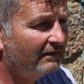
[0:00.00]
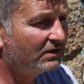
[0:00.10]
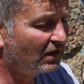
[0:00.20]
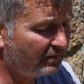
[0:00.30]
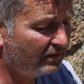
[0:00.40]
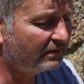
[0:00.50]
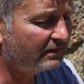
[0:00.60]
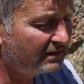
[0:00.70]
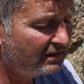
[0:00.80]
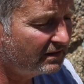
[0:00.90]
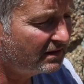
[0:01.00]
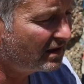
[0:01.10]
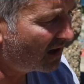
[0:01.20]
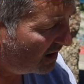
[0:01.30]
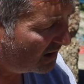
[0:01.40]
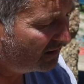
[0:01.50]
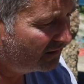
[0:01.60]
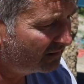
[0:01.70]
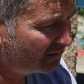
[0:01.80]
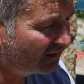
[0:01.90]
Every time you cut,
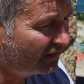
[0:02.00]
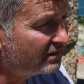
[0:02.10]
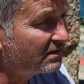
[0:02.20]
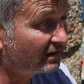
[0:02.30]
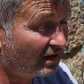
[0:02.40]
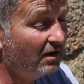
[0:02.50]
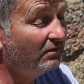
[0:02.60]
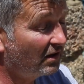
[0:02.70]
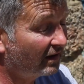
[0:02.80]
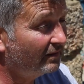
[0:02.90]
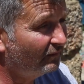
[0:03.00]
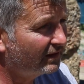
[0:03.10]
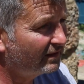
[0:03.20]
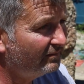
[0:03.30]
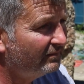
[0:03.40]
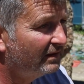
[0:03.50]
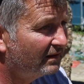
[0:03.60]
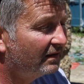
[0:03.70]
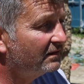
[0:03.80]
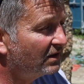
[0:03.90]
I used to go cut in with them
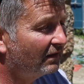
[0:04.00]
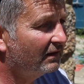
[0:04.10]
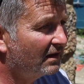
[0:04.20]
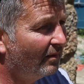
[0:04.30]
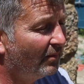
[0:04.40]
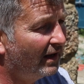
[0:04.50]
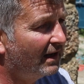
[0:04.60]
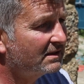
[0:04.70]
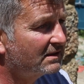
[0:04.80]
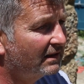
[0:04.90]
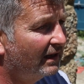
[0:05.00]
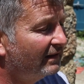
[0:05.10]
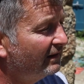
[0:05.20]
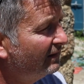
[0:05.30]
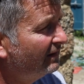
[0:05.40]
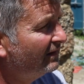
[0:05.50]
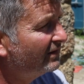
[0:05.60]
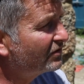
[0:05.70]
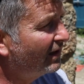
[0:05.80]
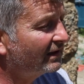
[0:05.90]
and generally cut my hands and get
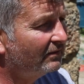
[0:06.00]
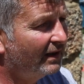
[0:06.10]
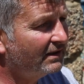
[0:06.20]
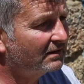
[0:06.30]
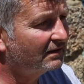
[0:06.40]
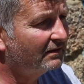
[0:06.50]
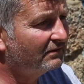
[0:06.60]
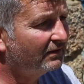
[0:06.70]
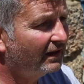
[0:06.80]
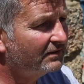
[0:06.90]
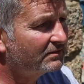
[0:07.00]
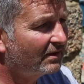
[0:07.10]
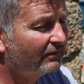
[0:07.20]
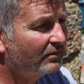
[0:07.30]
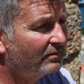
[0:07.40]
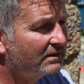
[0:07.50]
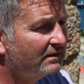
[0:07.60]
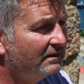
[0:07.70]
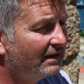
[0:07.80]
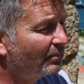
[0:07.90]
dragged away to the local house wherever we were
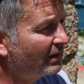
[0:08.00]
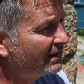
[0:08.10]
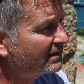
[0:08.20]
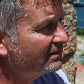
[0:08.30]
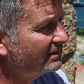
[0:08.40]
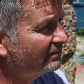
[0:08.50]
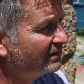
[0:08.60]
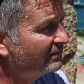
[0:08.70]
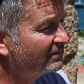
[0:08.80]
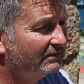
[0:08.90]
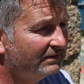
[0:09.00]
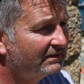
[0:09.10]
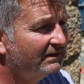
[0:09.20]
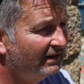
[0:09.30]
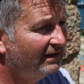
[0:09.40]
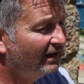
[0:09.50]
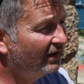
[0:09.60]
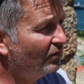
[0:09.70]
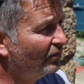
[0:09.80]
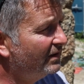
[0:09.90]
to get plasters, which was always an
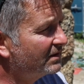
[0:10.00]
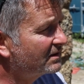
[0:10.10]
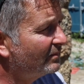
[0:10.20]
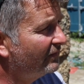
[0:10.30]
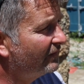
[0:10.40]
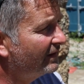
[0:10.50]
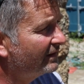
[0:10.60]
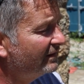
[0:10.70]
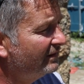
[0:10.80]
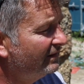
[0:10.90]
annoyance to my father.